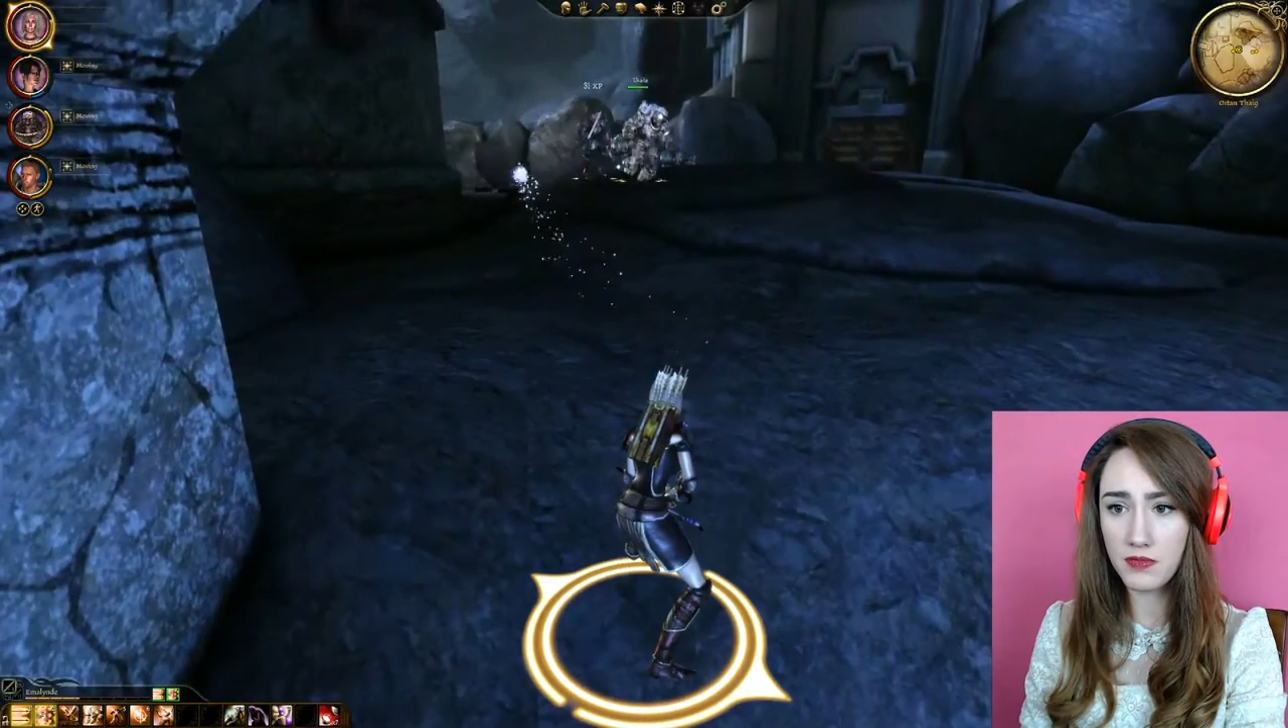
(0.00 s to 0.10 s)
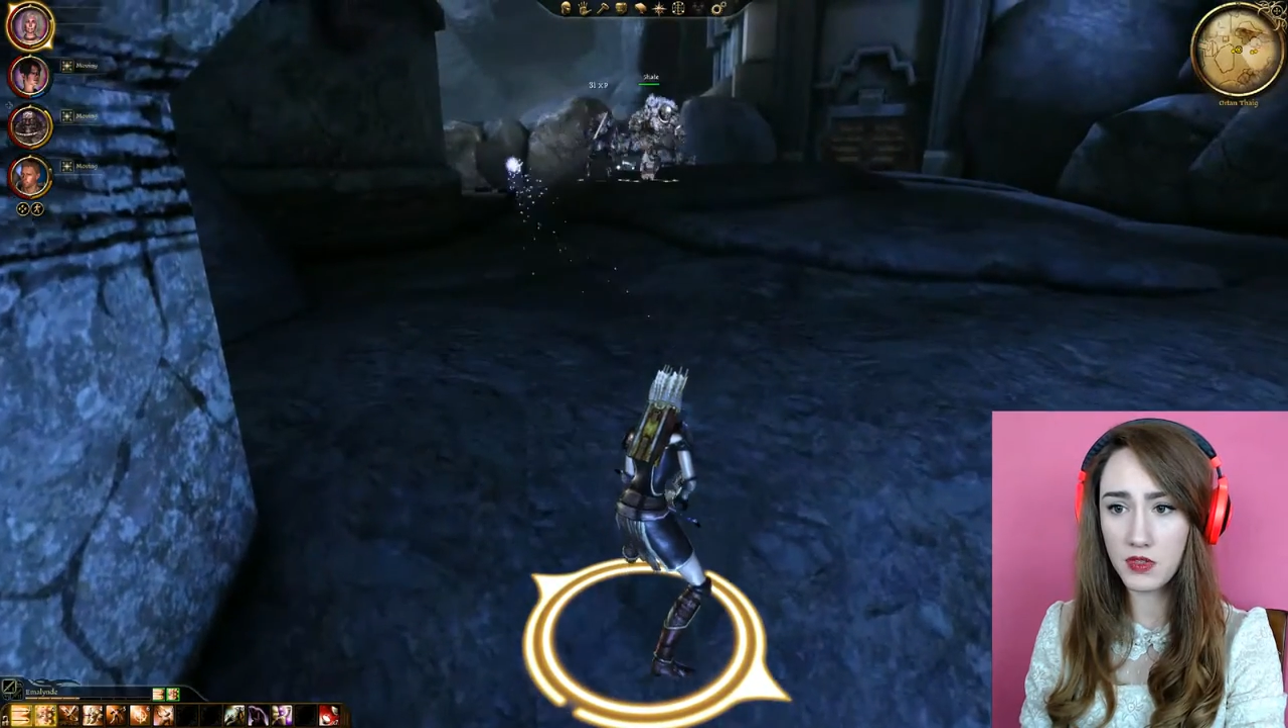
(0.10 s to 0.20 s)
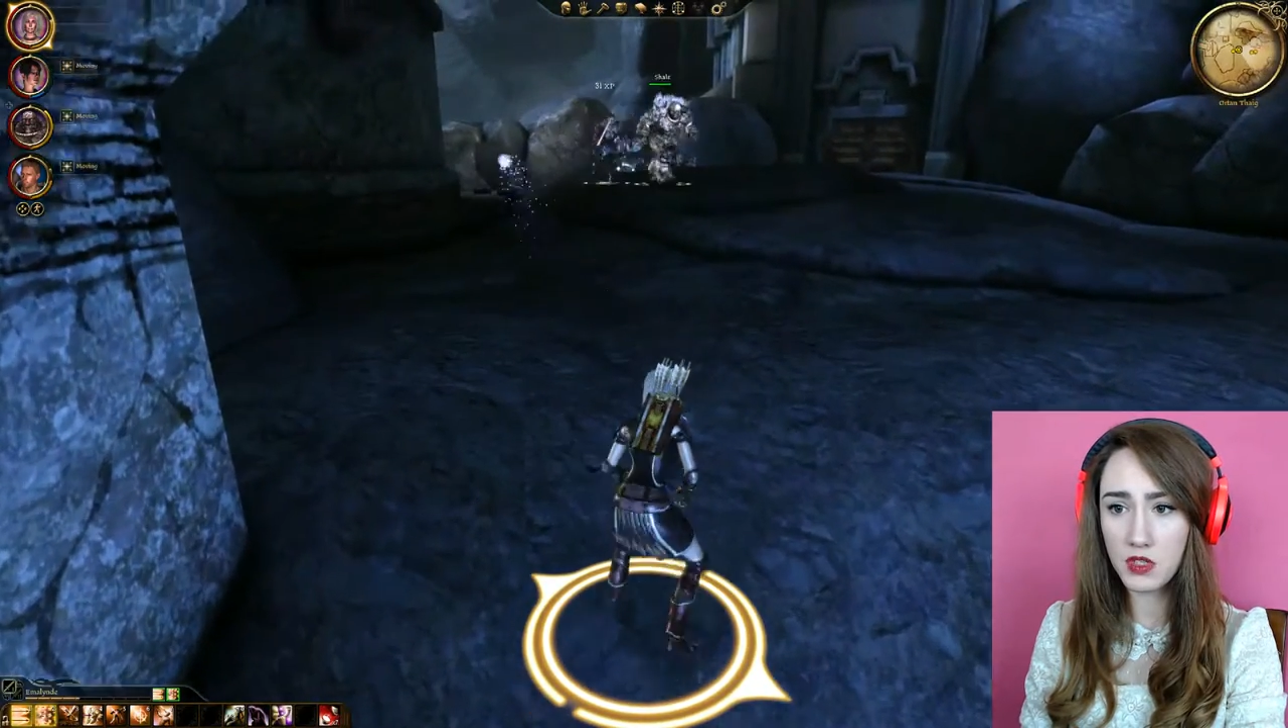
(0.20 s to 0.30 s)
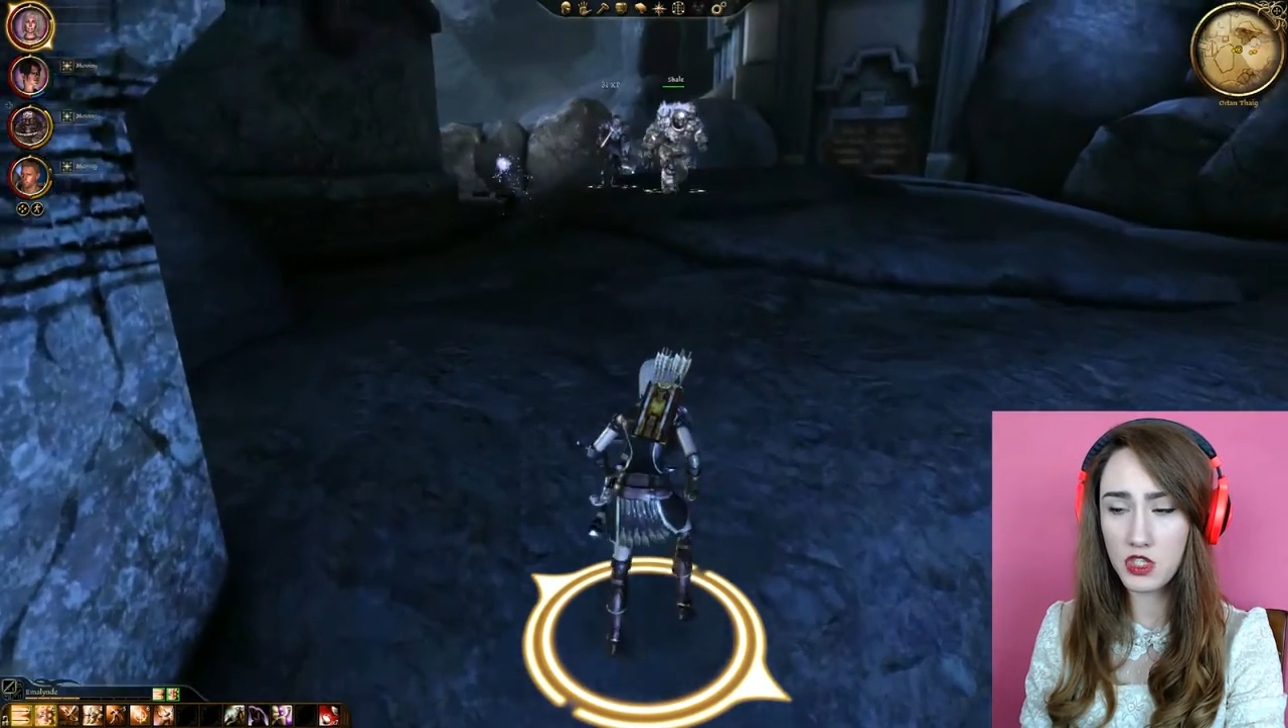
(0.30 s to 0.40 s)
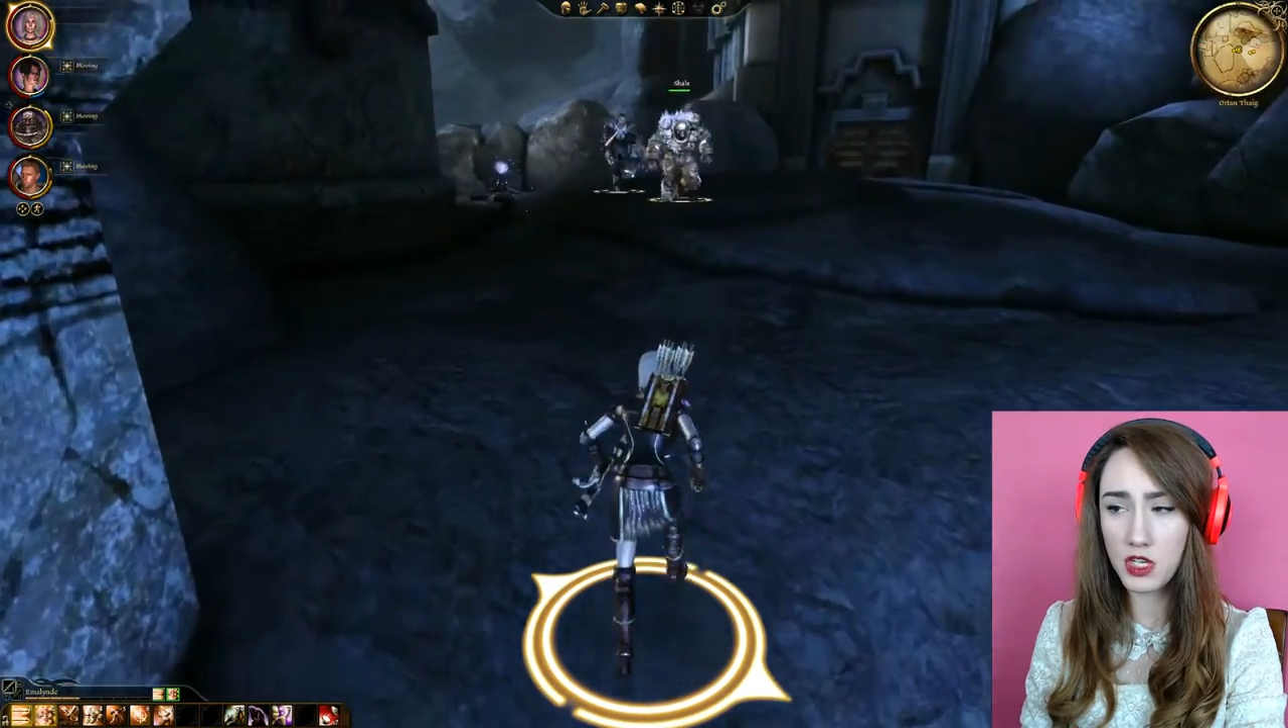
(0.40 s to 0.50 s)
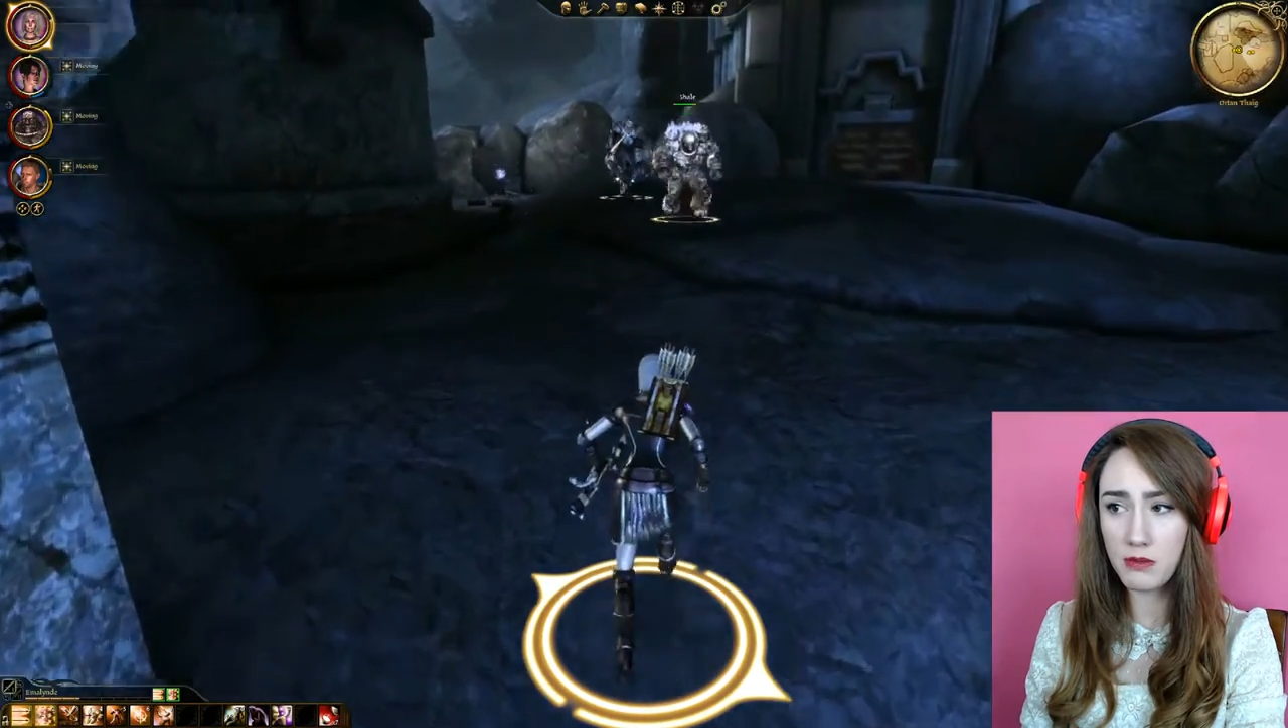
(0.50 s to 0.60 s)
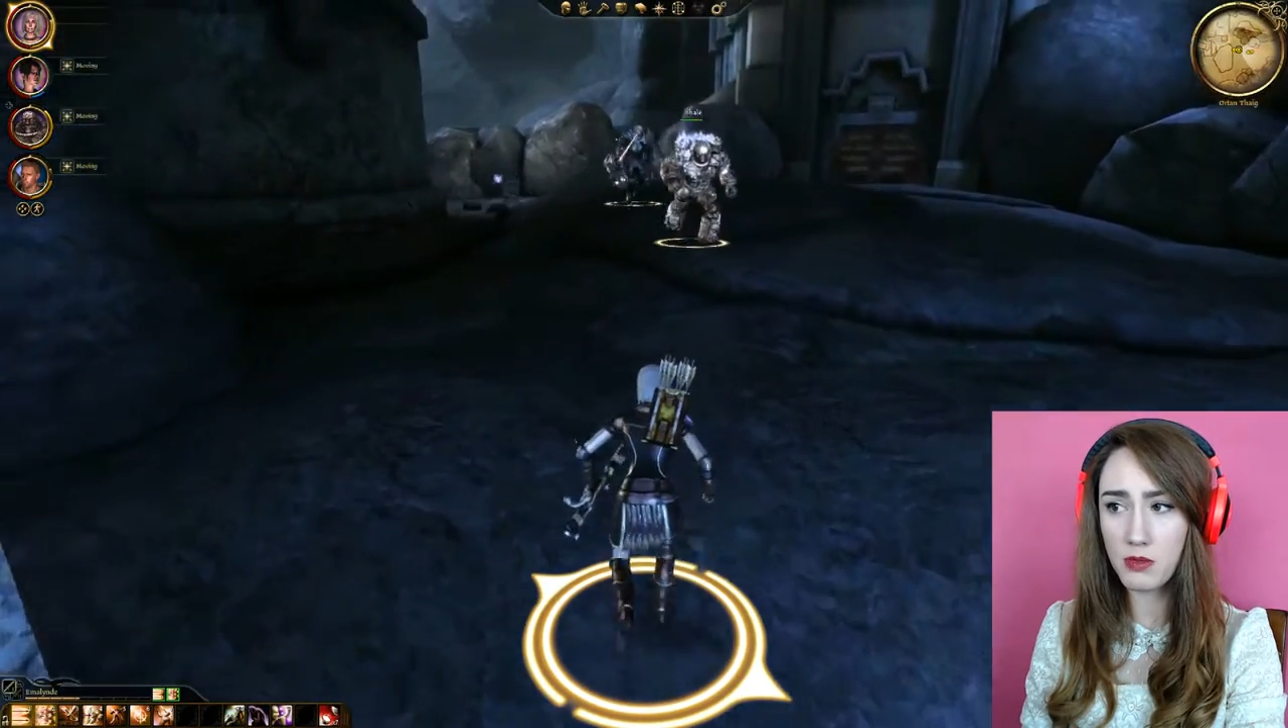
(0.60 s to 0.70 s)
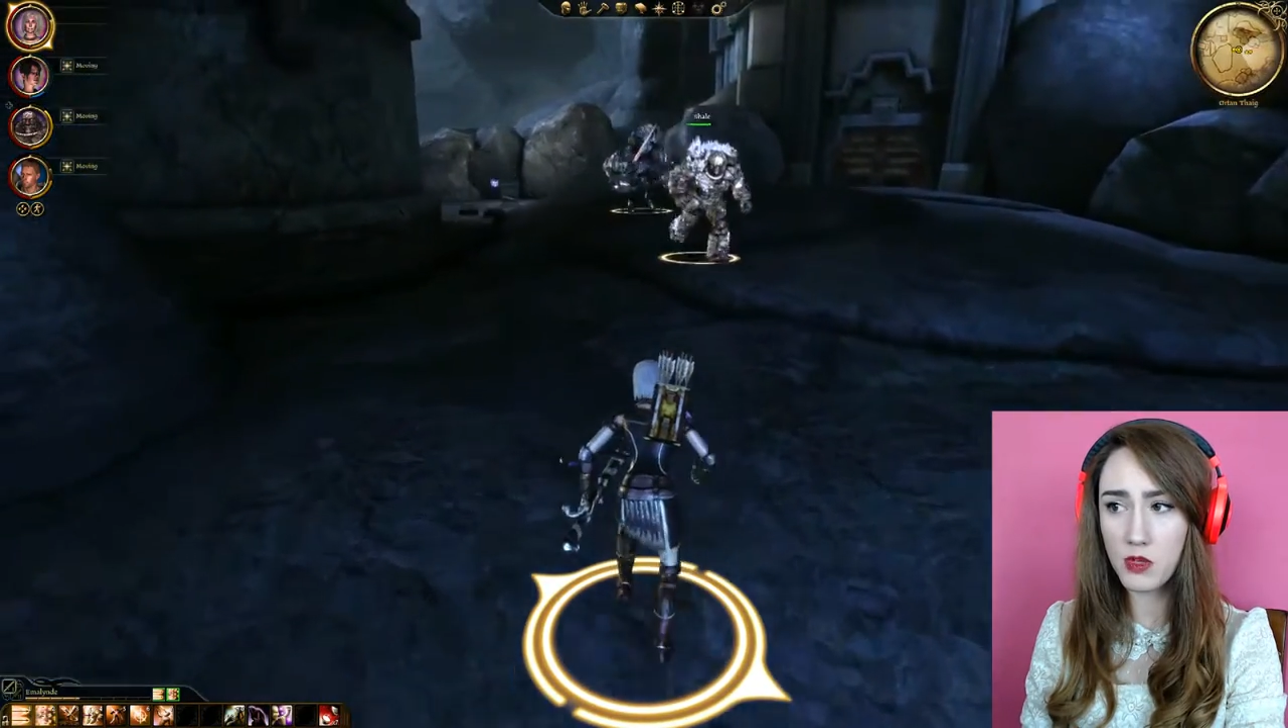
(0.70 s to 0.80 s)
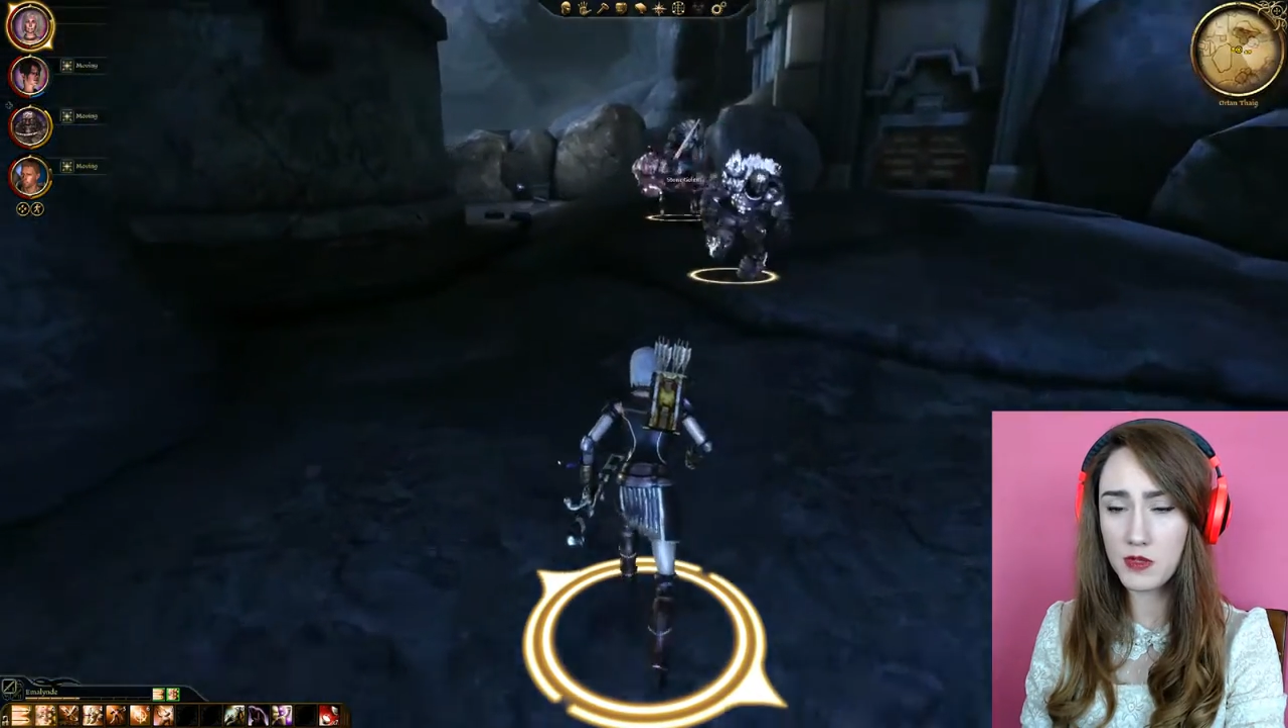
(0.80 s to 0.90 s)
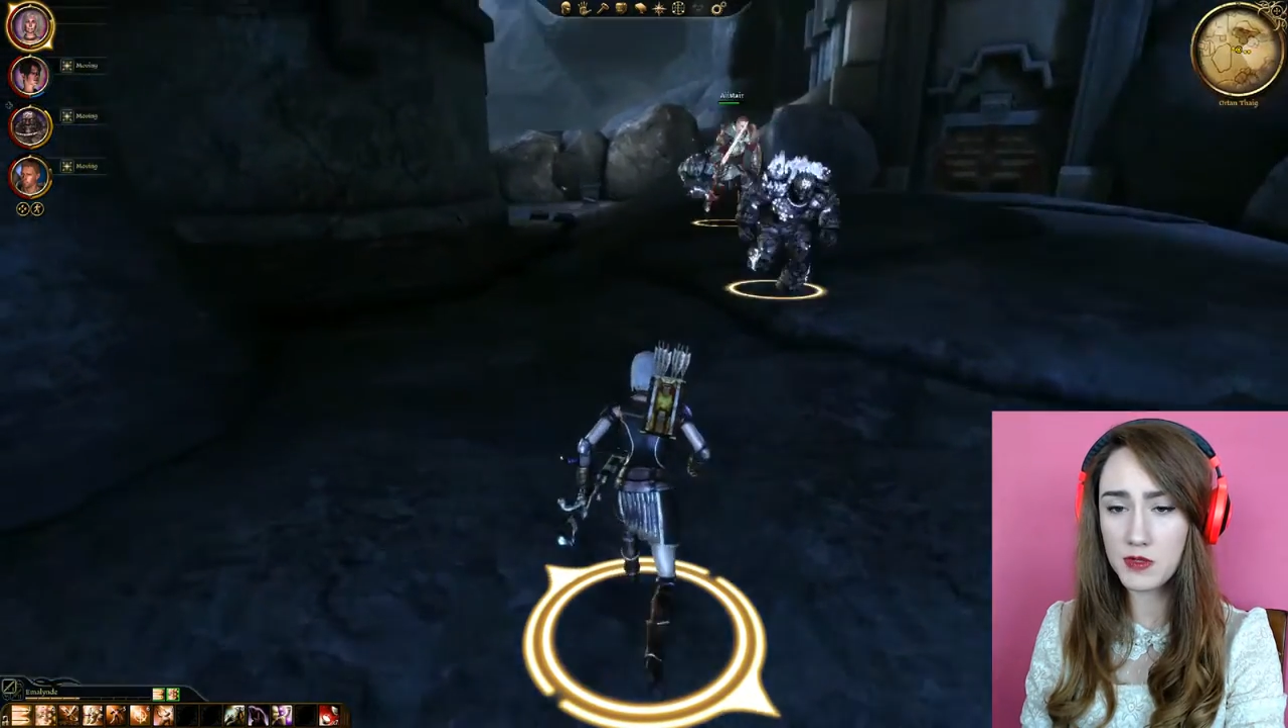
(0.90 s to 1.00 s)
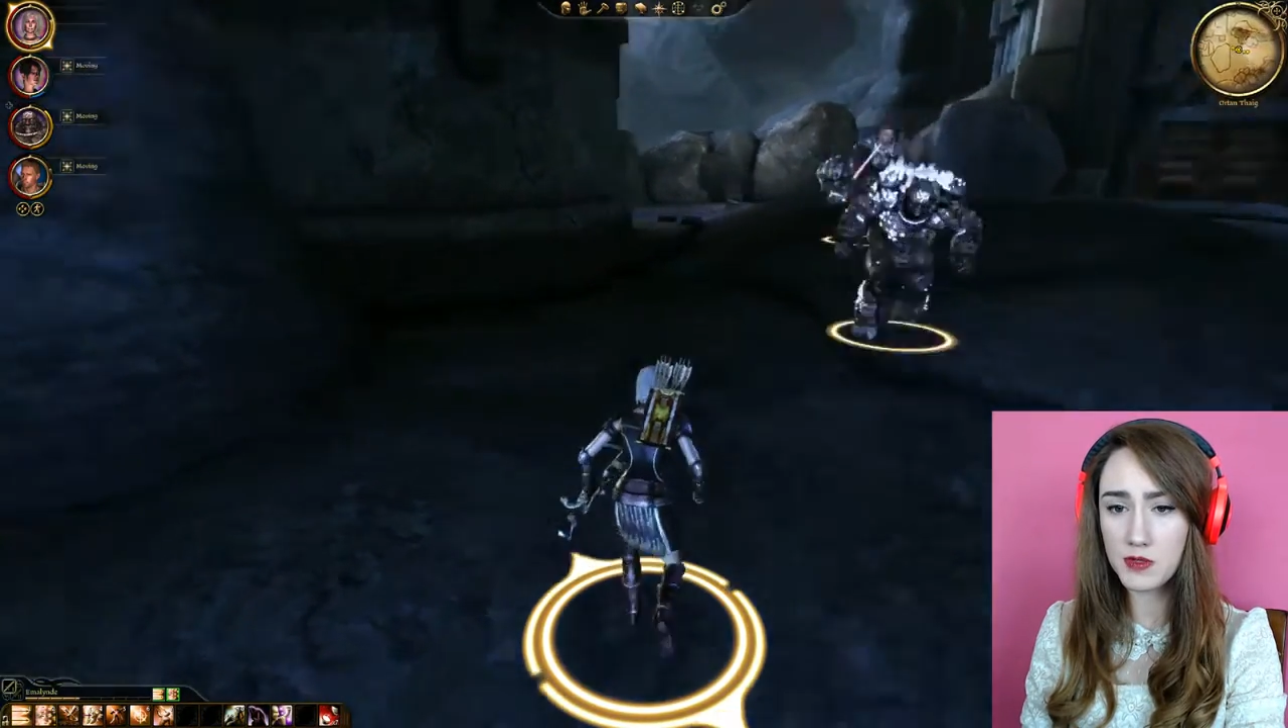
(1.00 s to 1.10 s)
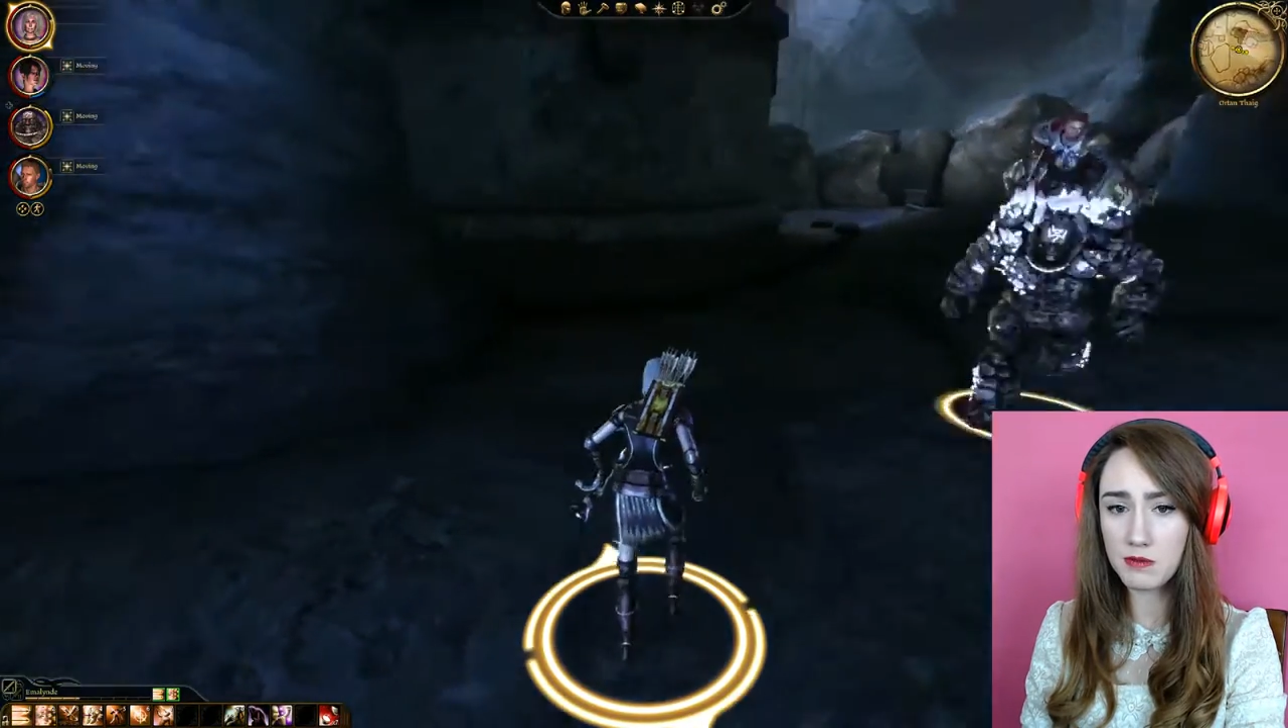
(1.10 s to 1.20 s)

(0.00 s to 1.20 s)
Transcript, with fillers: Good job, guys.